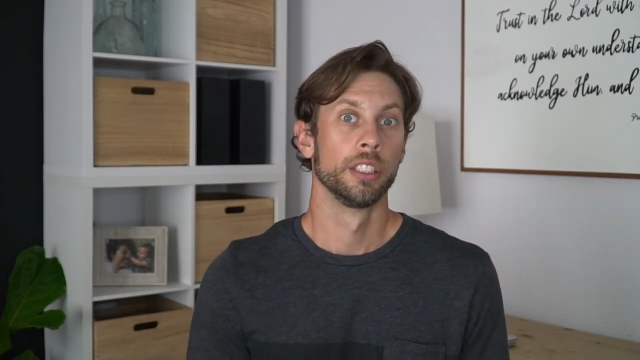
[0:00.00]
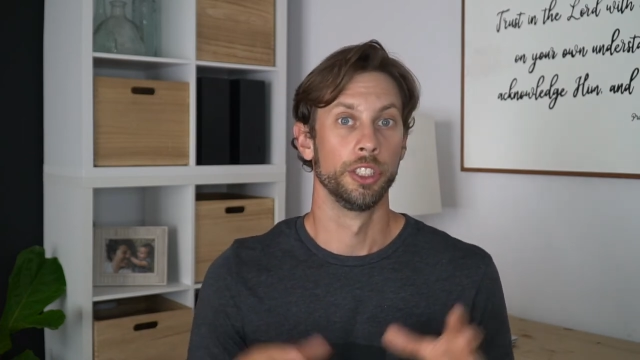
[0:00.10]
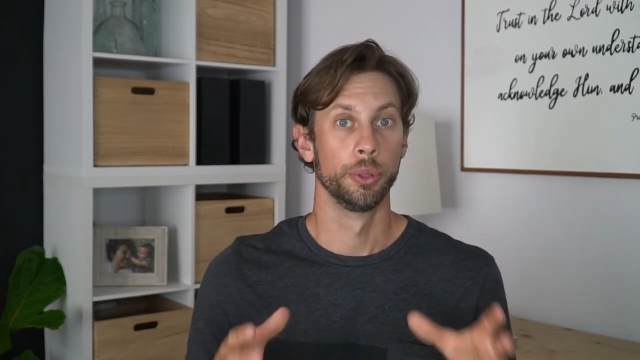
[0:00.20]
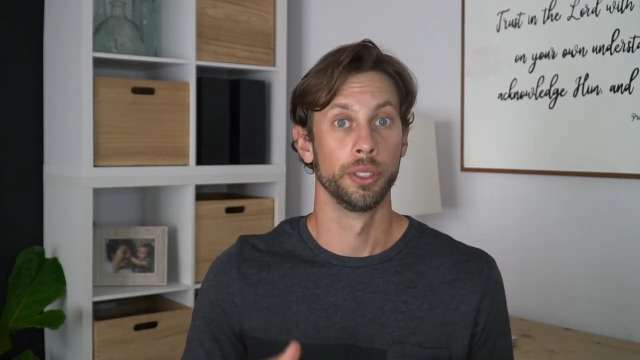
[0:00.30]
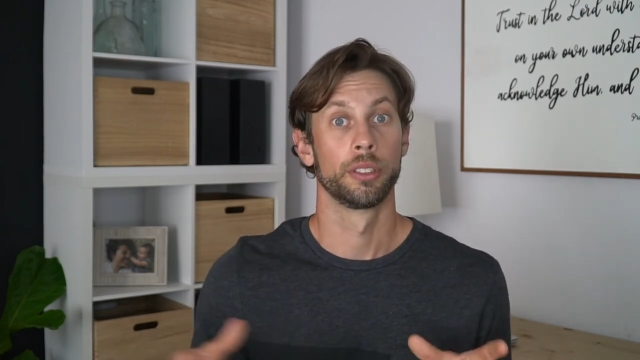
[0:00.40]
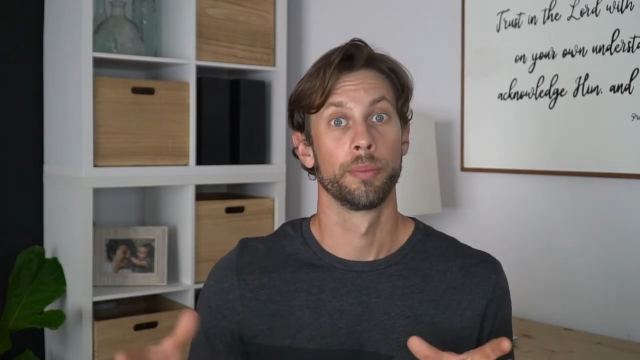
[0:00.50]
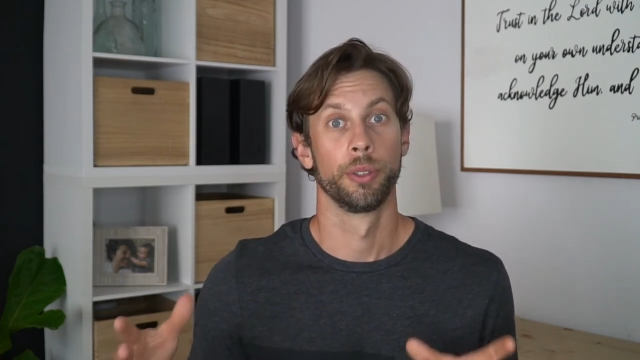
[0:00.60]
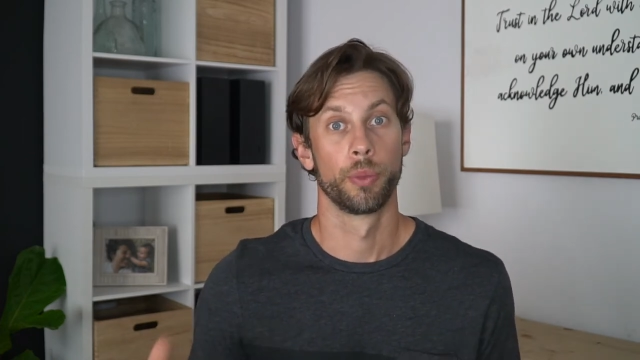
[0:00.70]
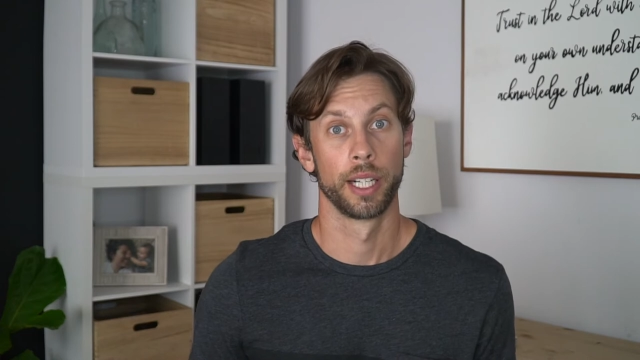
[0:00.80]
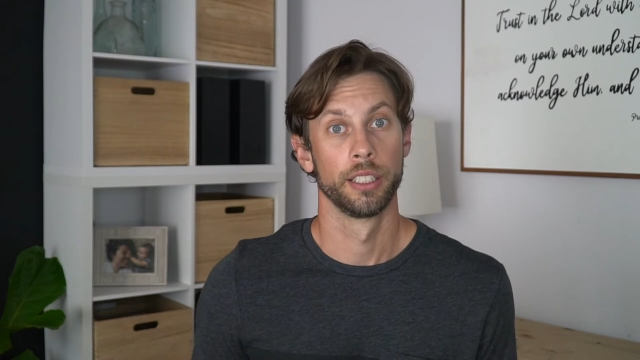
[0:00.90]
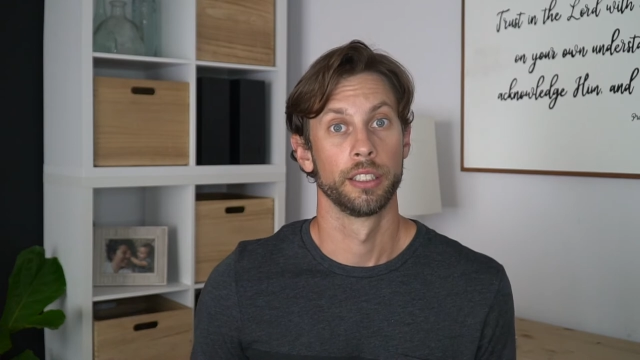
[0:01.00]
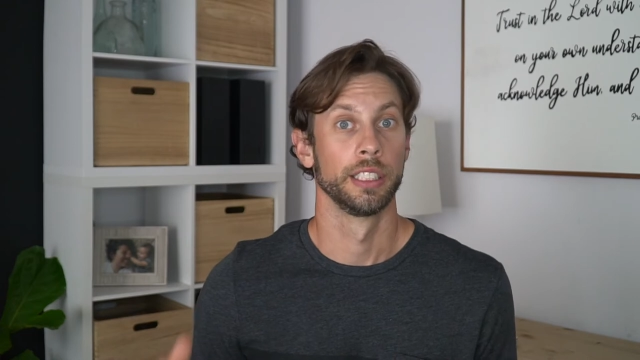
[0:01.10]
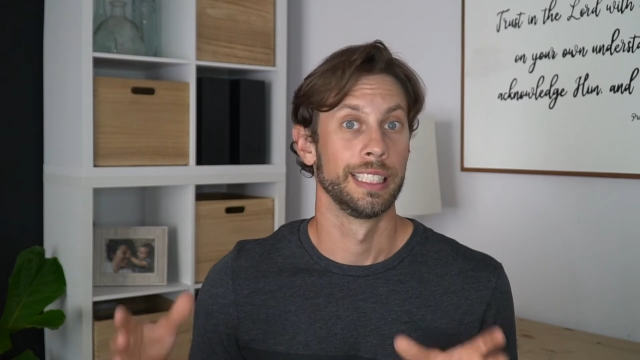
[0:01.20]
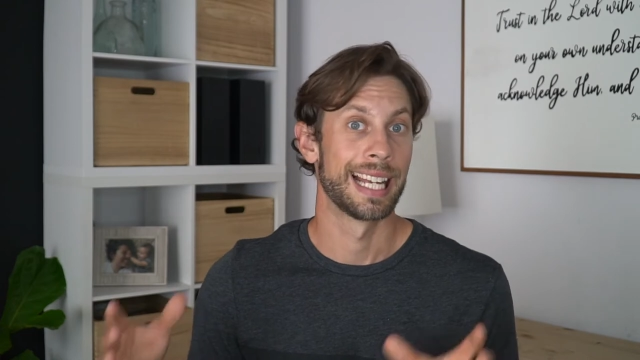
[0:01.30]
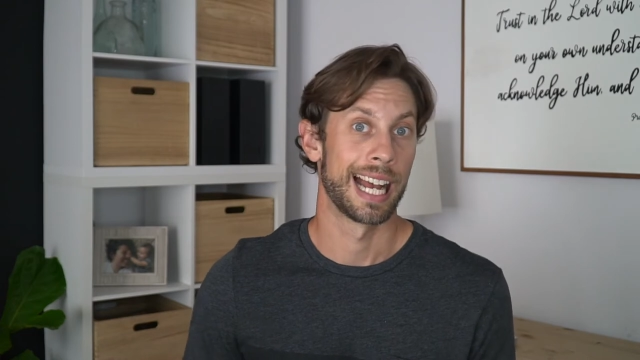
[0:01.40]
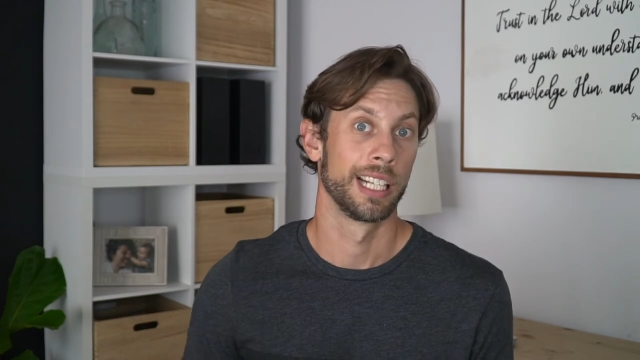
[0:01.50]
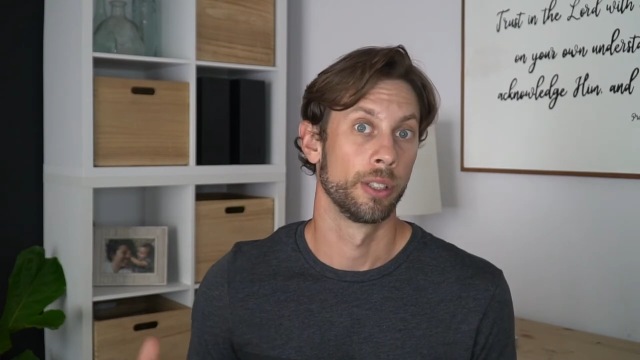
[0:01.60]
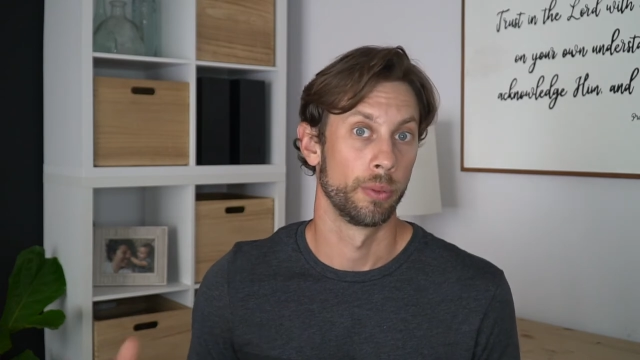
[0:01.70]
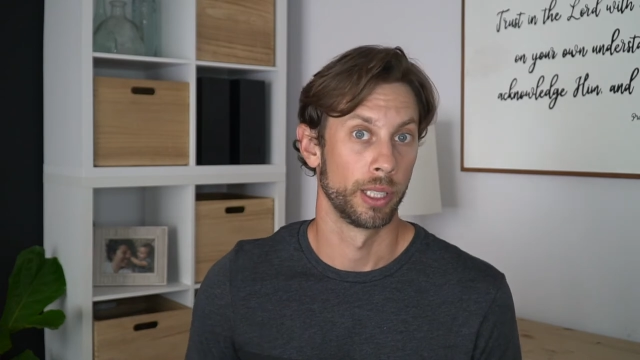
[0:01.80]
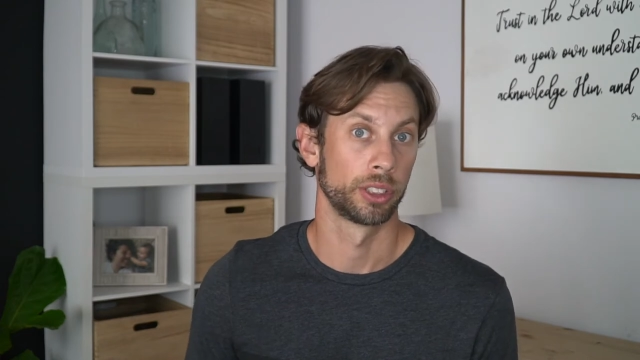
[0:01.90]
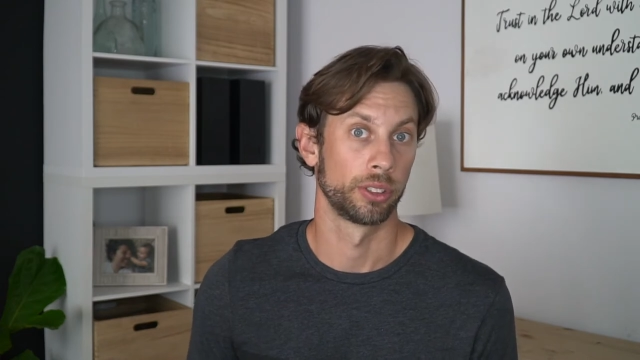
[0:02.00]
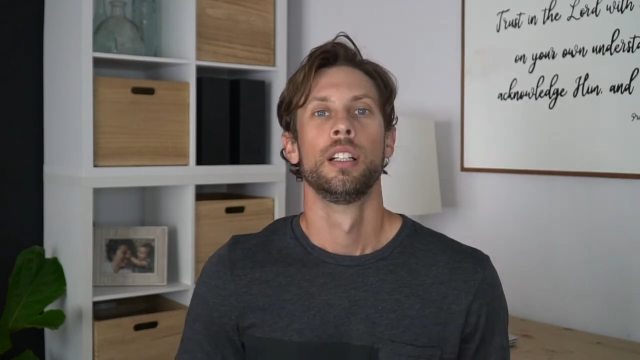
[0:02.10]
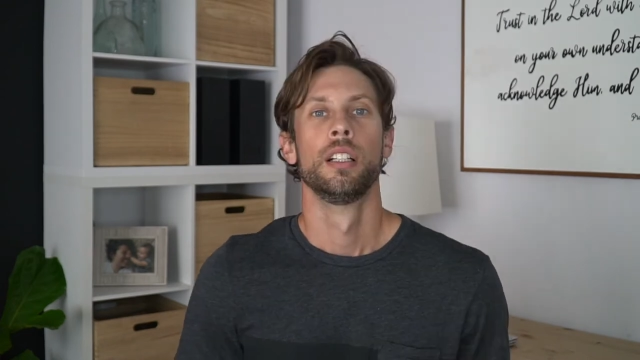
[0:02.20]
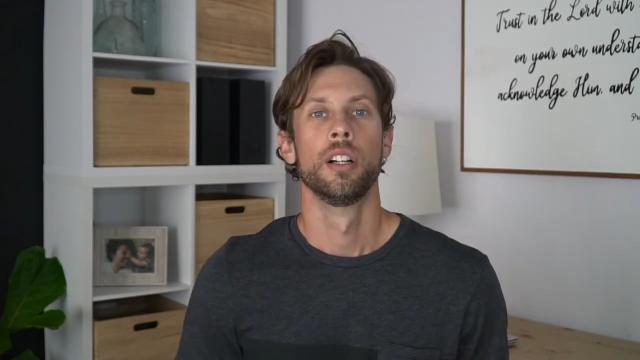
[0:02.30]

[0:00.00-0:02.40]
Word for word: to doing something regularly at a restaurant.